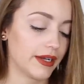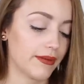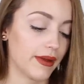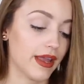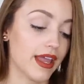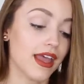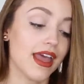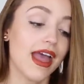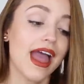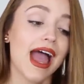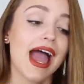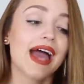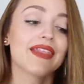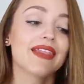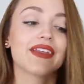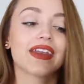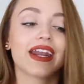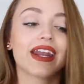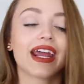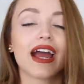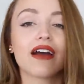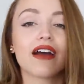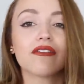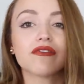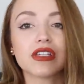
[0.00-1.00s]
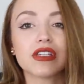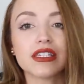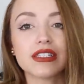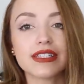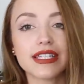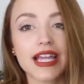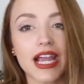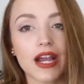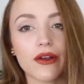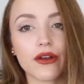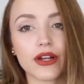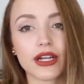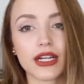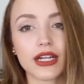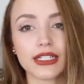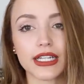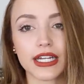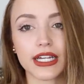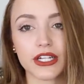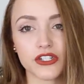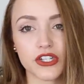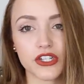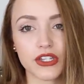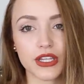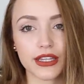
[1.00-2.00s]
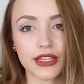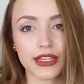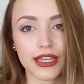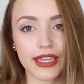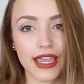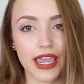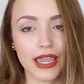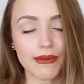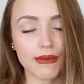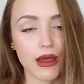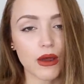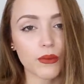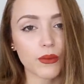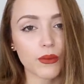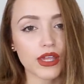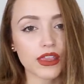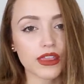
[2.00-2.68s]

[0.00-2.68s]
anyway. And then I have the Terra collection that they came out